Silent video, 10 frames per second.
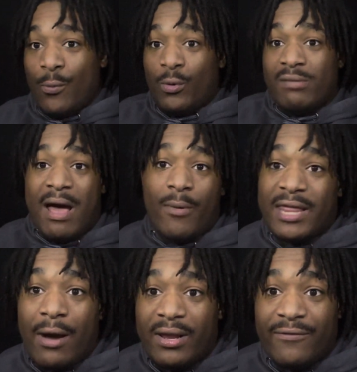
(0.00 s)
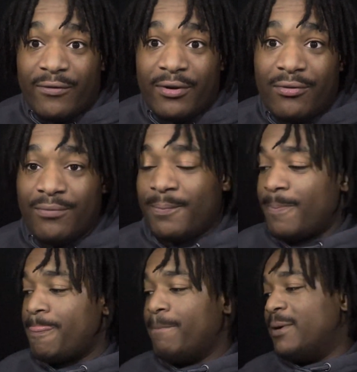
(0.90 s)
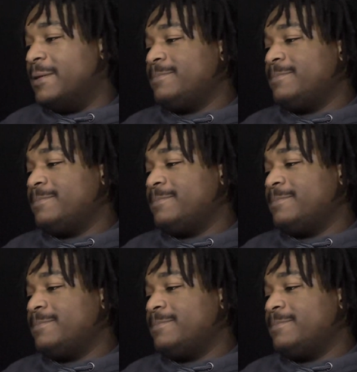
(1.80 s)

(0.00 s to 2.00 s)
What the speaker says: what am I without it for real? But